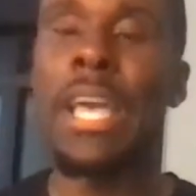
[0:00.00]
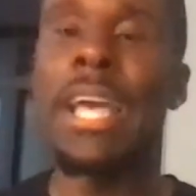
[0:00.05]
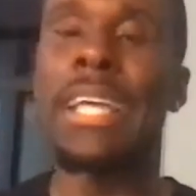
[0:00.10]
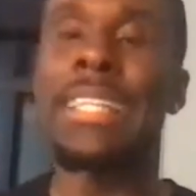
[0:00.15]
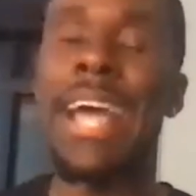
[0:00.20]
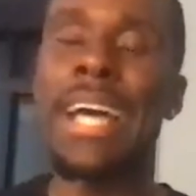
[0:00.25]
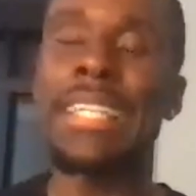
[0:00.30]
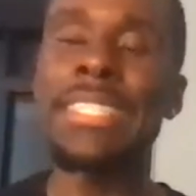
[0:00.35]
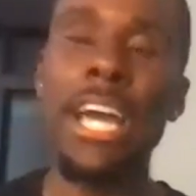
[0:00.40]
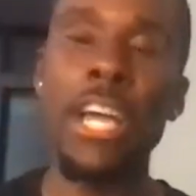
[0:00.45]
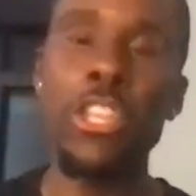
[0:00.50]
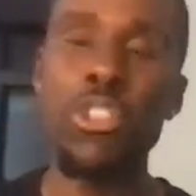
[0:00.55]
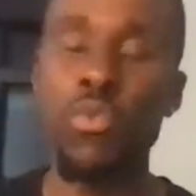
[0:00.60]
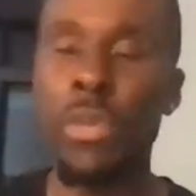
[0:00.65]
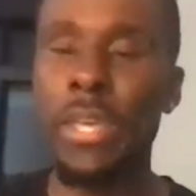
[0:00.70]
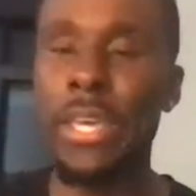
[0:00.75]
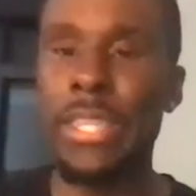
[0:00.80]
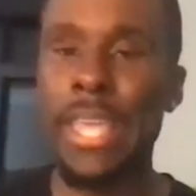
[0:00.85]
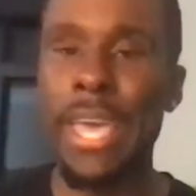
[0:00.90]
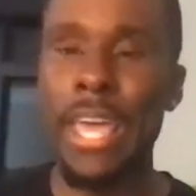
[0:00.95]
That's how you
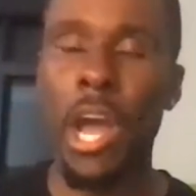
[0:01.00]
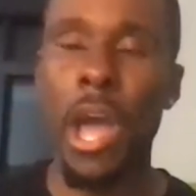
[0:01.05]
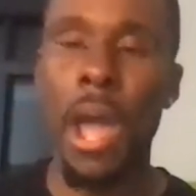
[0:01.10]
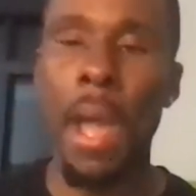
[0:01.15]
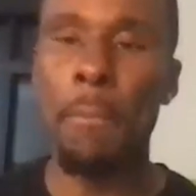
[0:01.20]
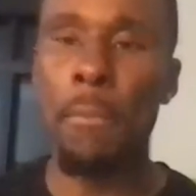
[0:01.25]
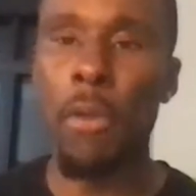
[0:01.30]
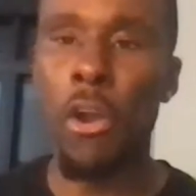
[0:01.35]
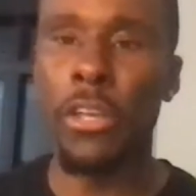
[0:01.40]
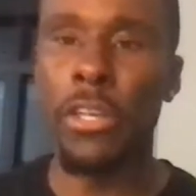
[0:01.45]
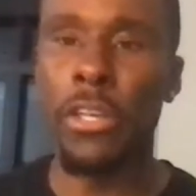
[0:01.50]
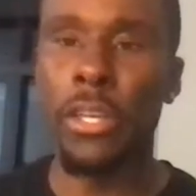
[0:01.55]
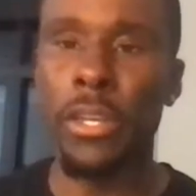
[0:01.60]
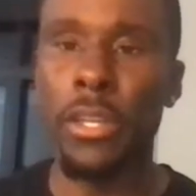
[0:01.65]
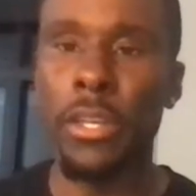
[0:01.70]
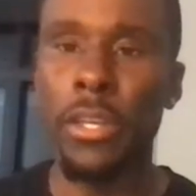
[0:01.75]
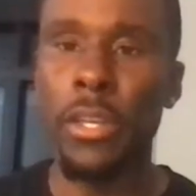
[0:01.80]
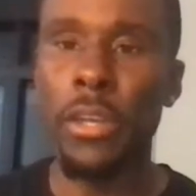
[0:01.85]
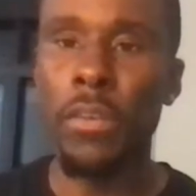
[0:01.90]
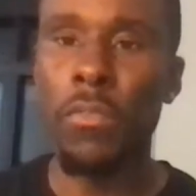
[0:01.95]
get that hot market,
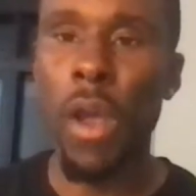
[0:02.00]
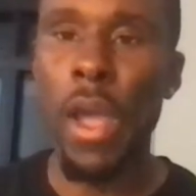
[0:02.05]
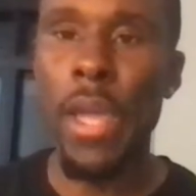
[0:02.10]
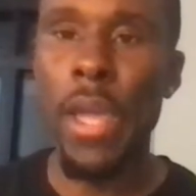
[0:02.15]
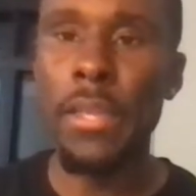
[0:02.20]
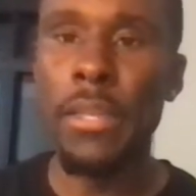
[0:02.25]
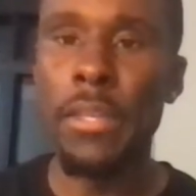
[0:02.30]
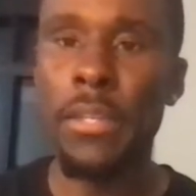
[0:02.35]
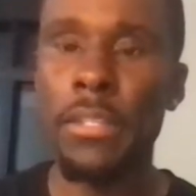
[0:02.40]
right?